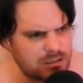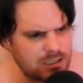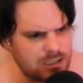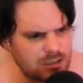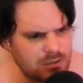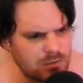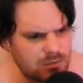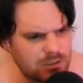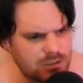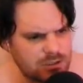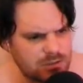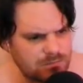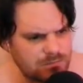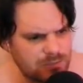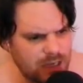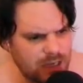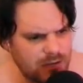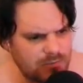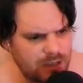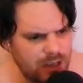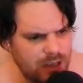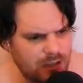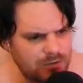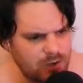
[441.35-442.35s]
See, do I jump
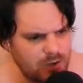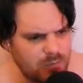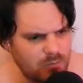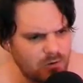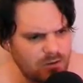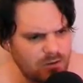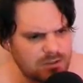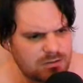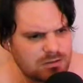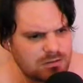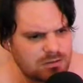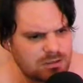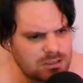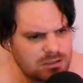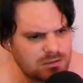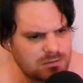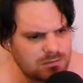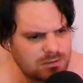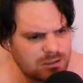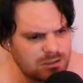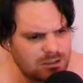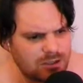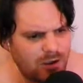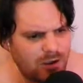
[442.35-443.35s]
down there? I don't want to because I
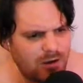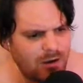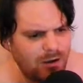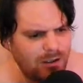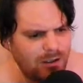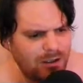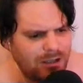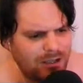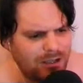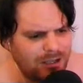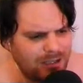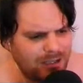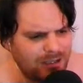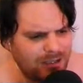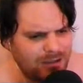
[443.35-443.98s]
don't want to die.